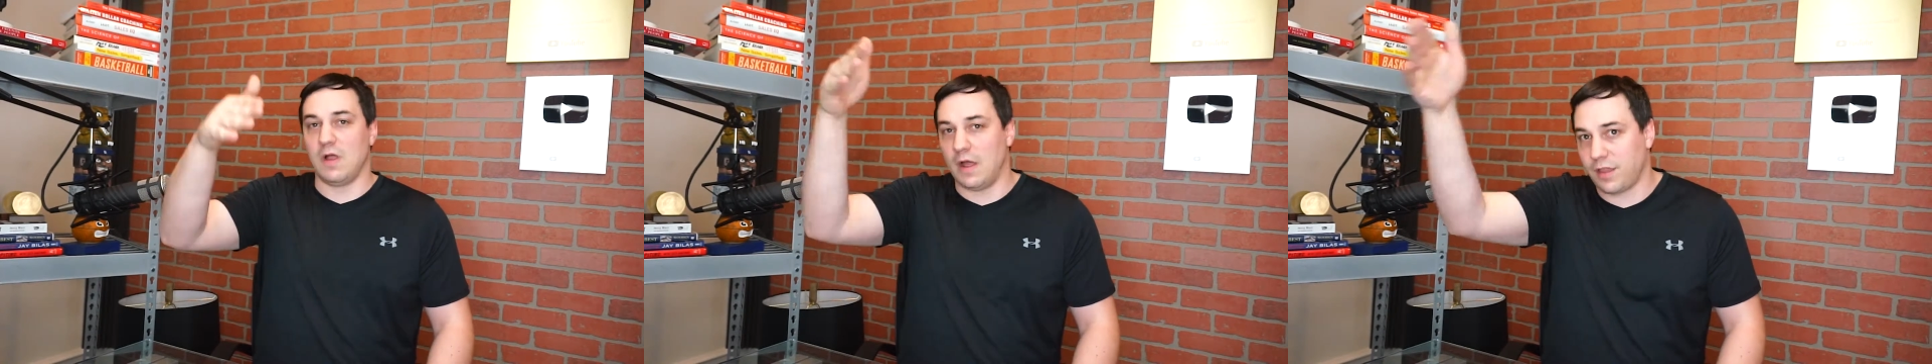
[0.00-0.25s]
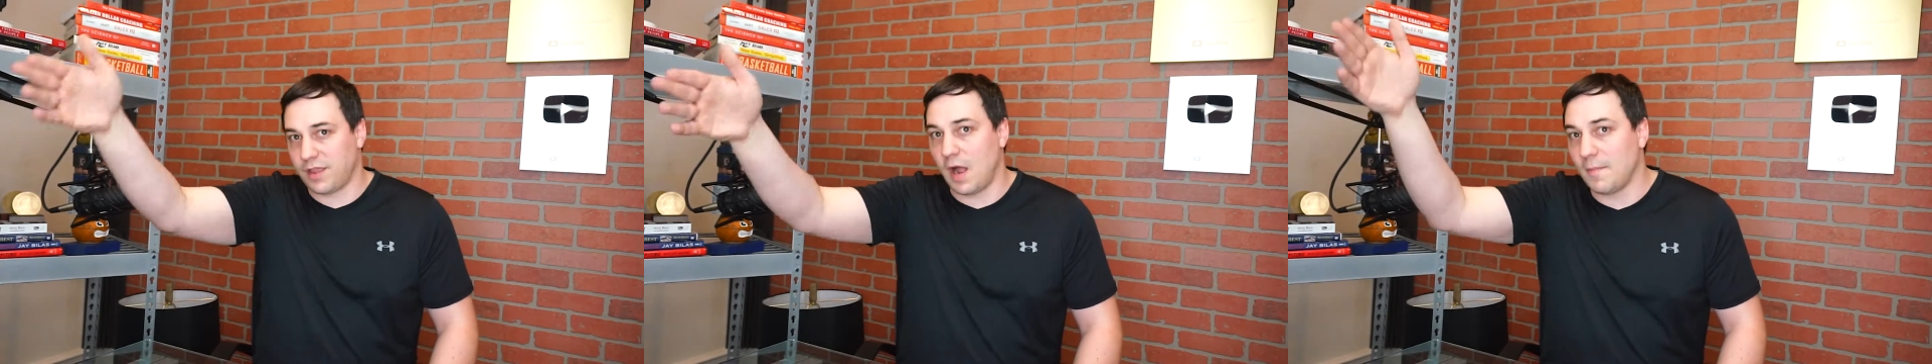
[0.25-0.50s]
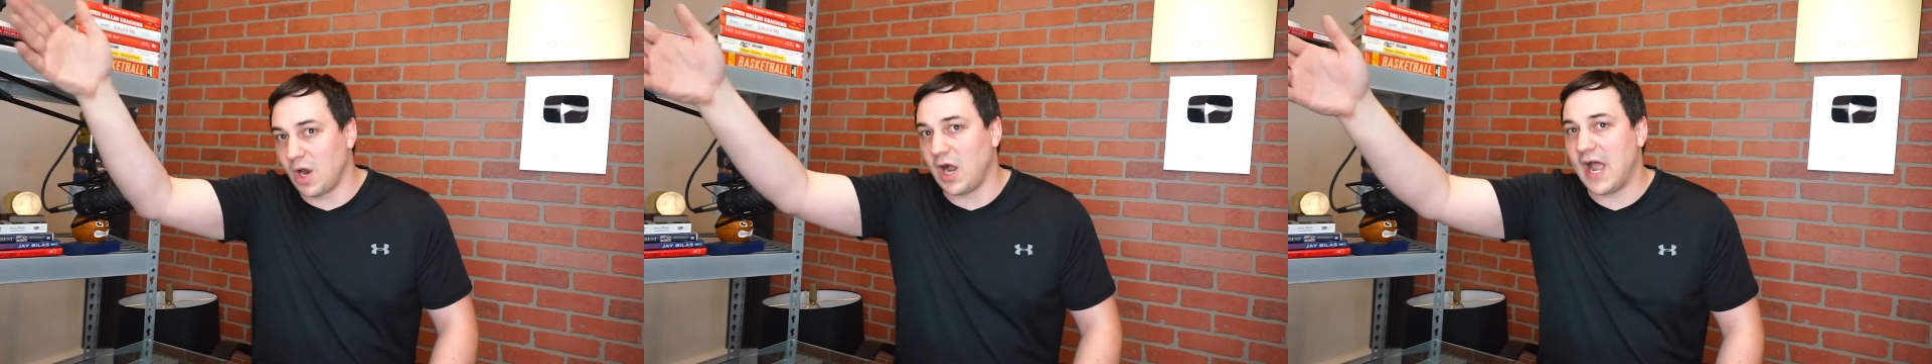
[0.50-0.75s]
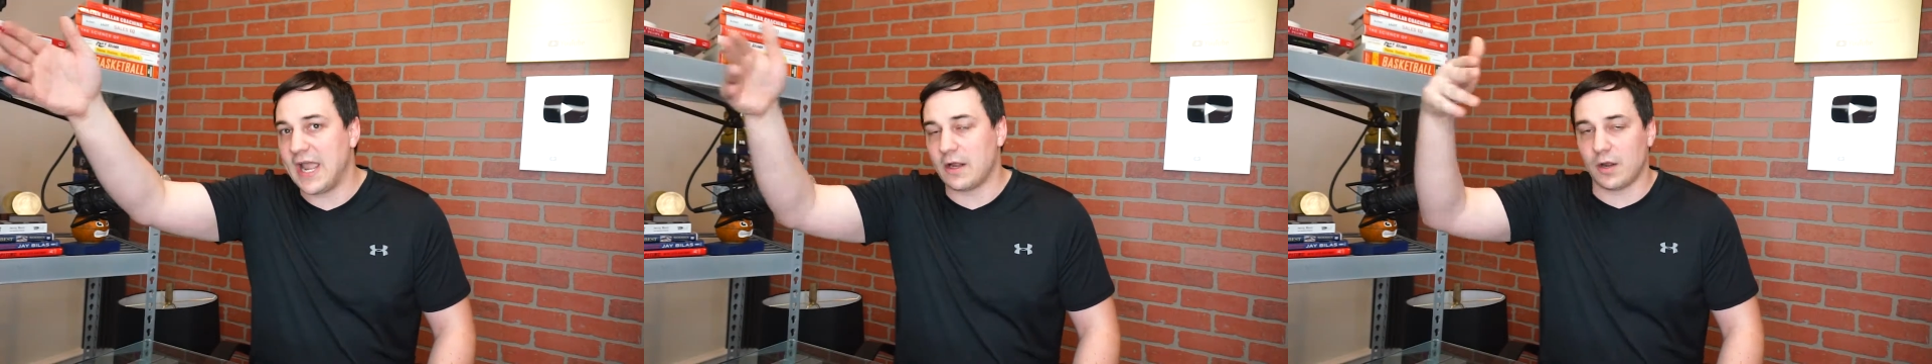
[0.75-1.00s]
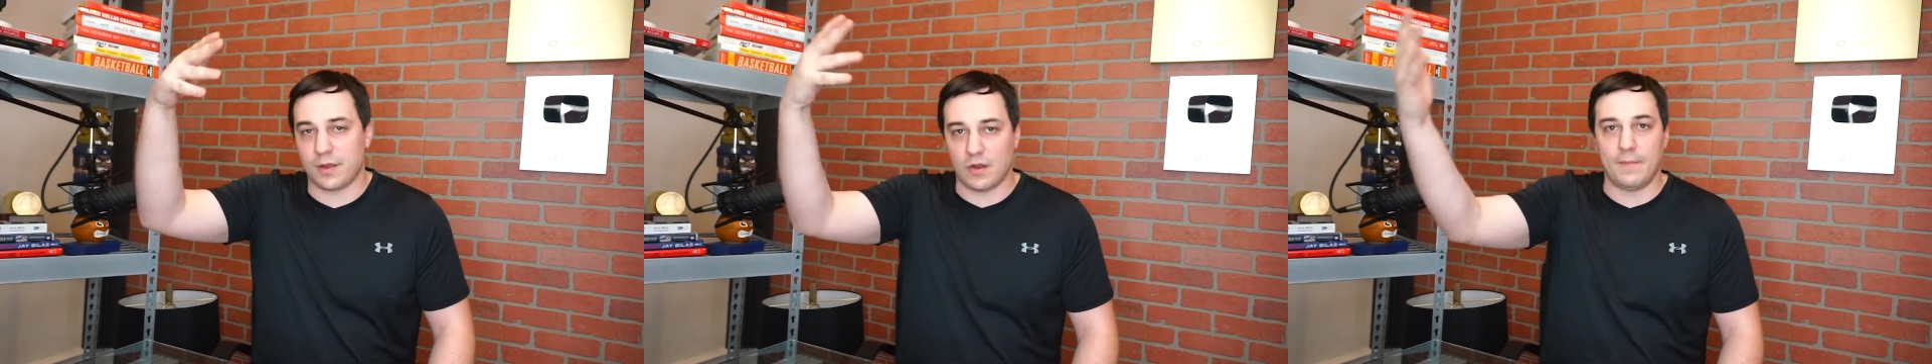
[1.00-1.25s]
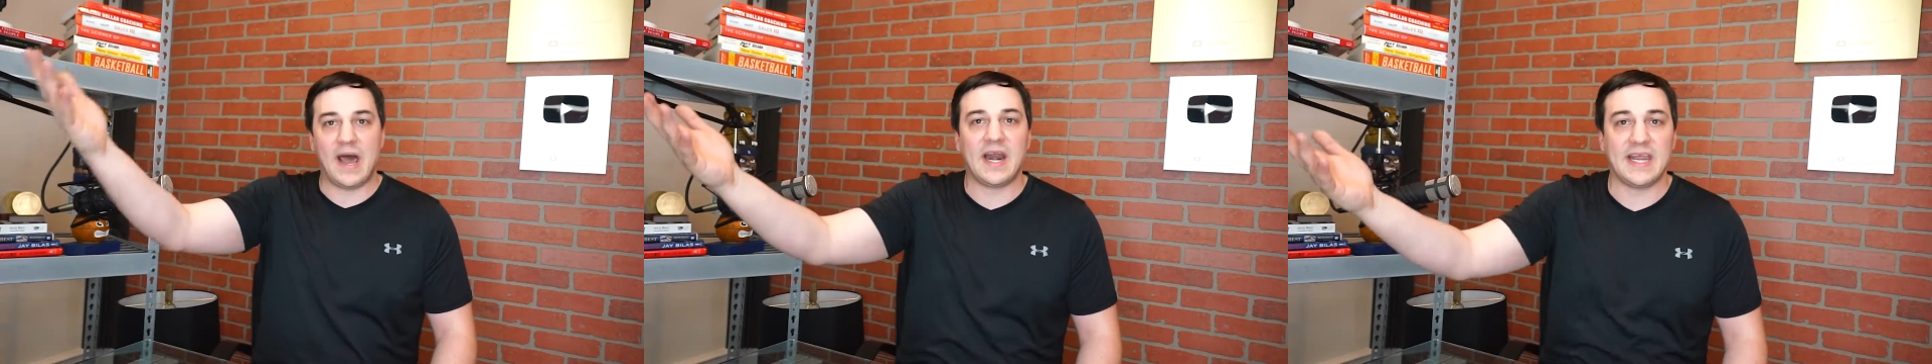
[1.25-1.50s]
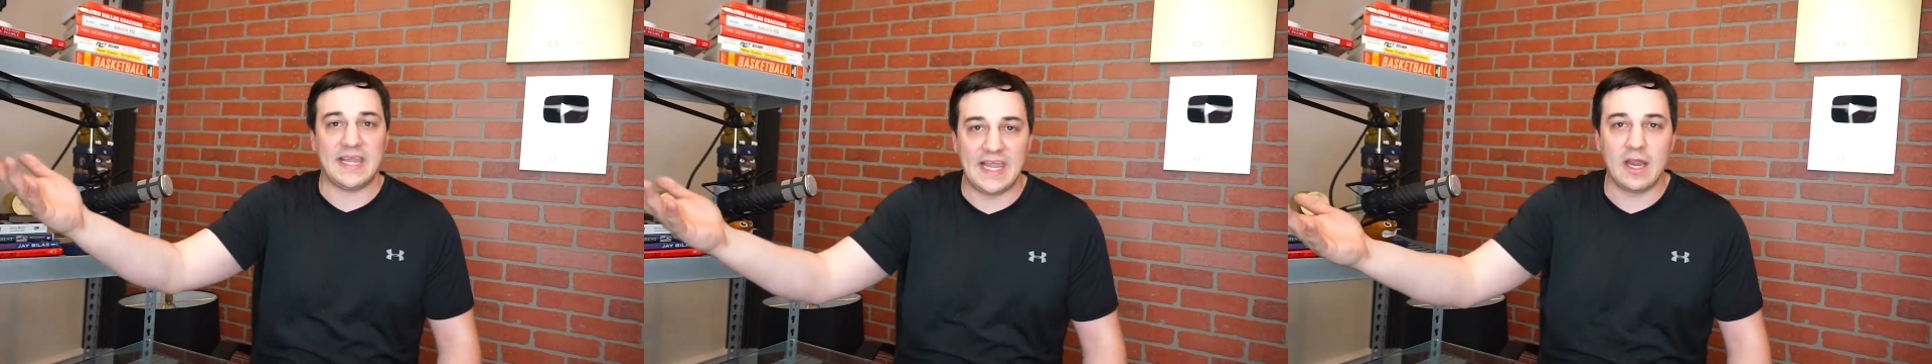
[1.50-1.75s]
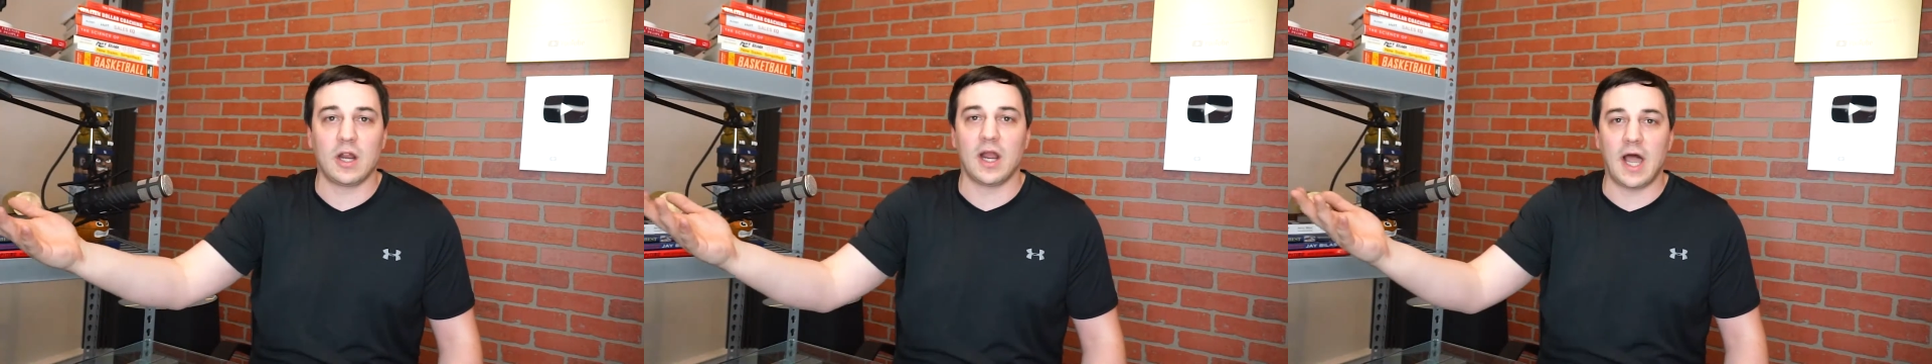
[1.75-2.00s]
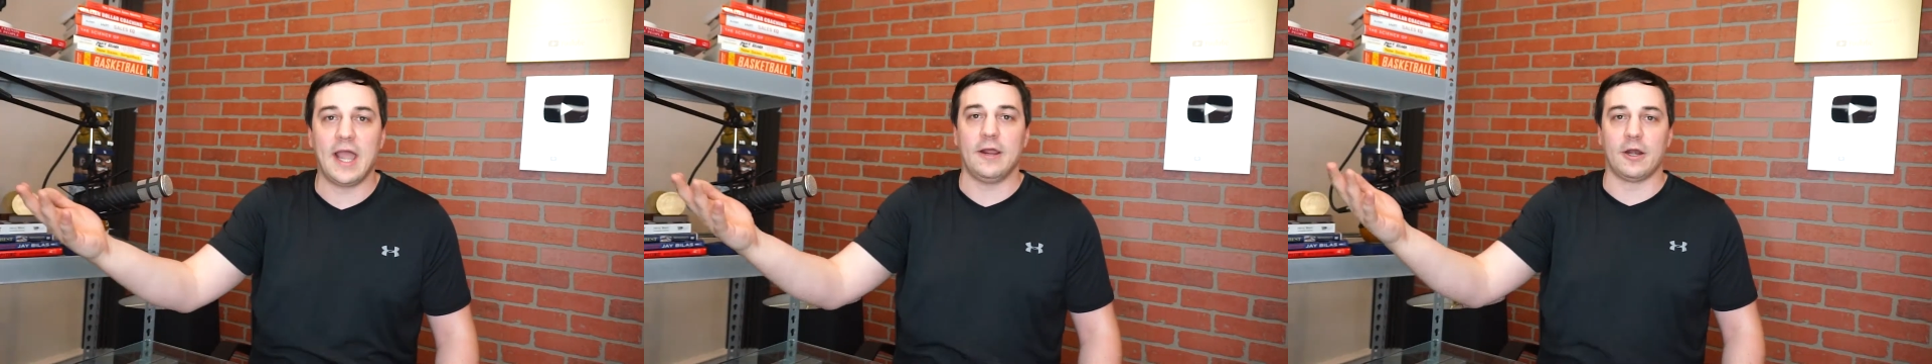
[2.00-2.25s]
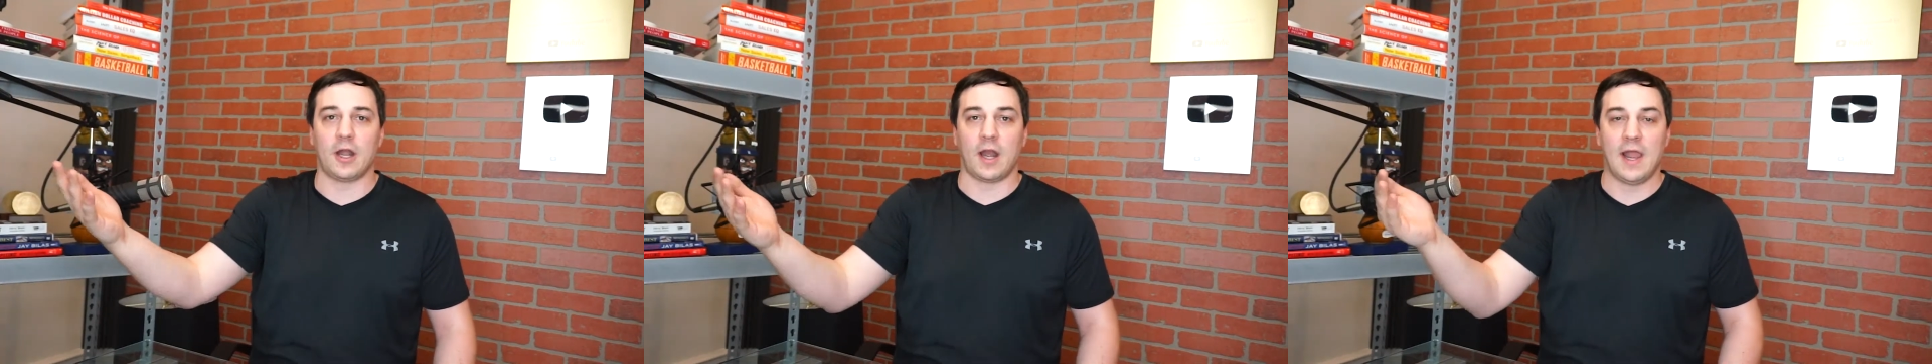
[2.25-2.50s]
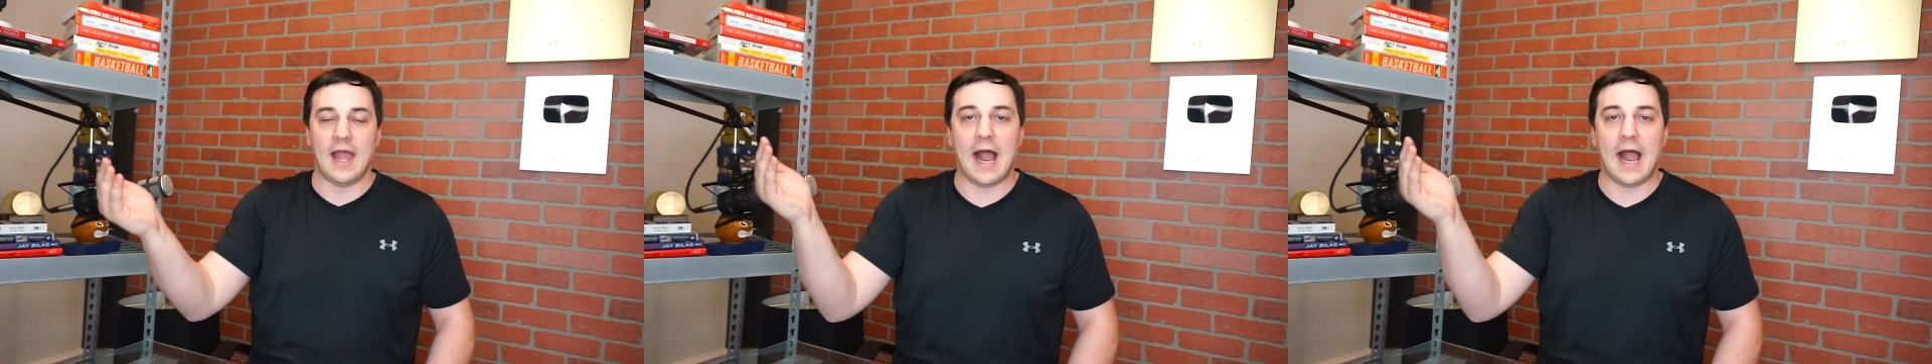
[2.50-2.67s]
a summer later, so about a year later,